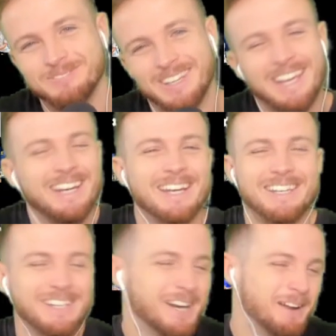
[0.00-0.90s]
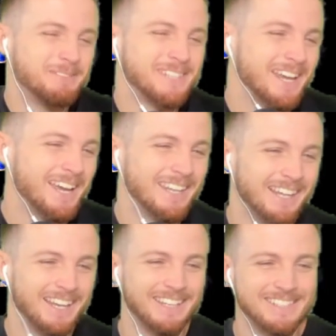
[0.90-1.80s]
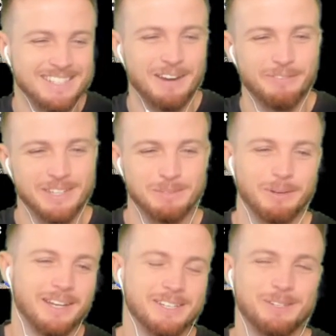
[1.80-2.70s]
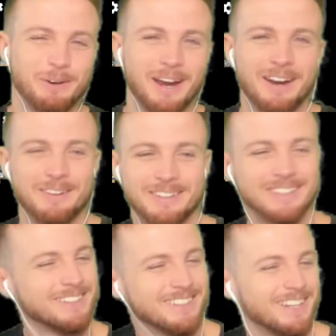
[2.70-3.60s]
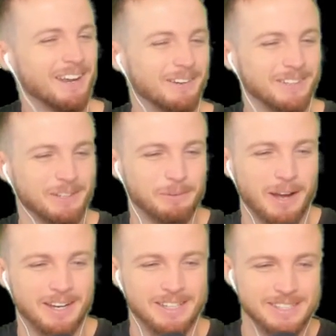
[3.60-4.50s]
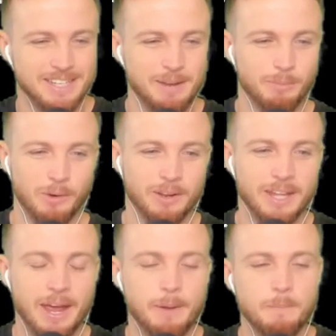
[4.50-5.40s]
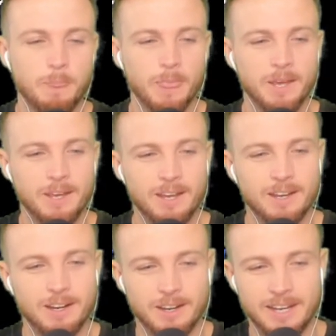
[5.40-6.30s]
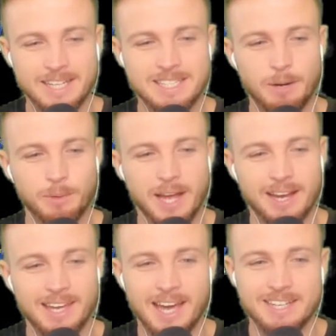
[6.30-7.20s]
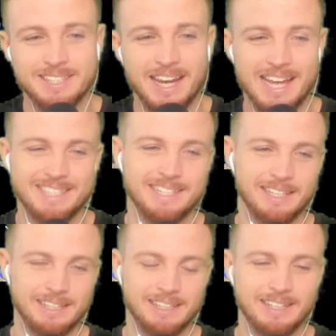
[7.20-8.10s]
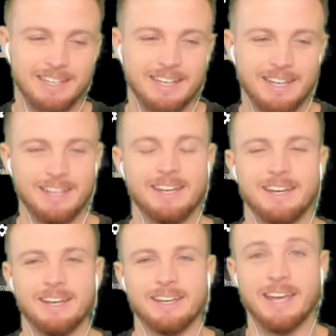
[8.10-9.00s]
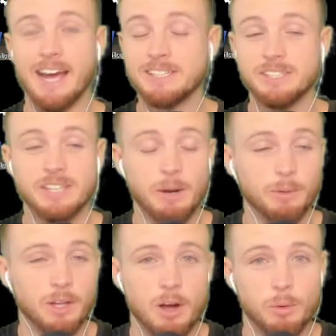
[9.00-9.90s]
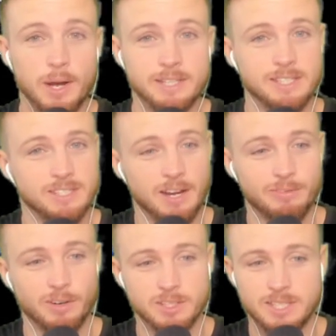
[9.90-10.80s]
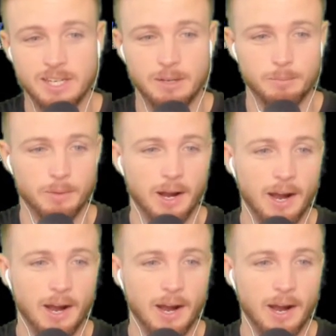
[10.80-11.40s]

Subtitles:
You know what I'm saying? Like, self-explanatory. I don't think I need to say more on that. Next up, we got Cash Nasty. Cash has come a long way since I first seen him.